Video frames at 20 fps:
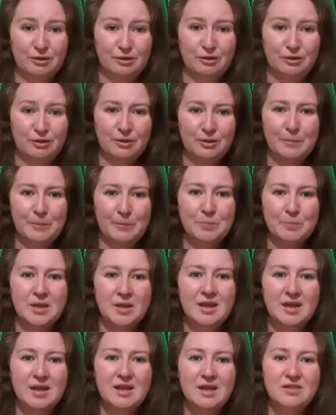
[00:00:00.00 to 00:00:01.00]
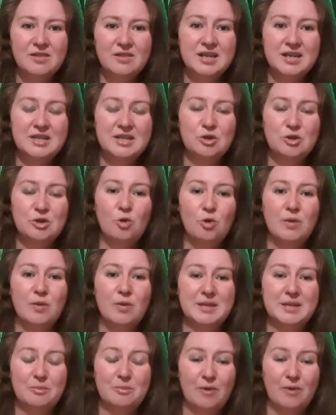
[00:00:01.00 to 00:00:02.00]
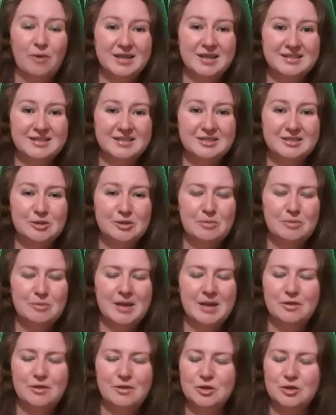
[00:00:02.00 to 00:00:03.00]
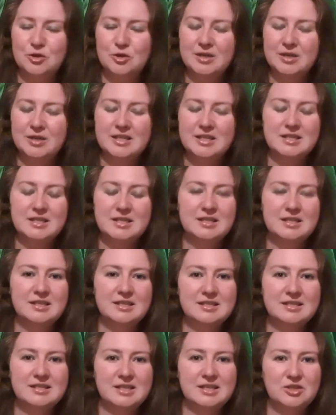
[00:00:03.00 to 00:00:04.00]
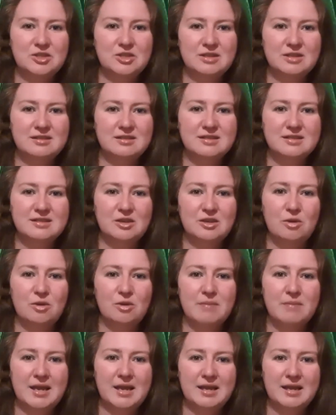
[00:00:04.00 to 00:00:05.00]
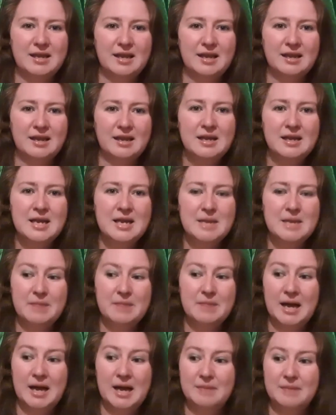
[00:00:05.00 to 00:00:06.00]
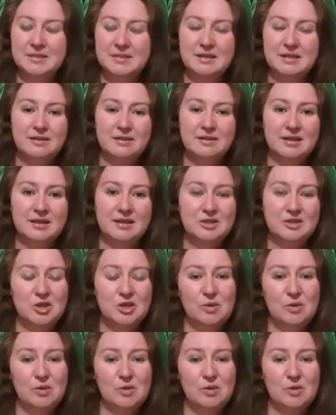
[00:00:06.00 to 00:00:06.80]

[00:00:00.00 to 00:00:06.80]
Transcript: that it is always present. So no matter the choices, the decisions that you're making, perhaps in the things that you are asking for,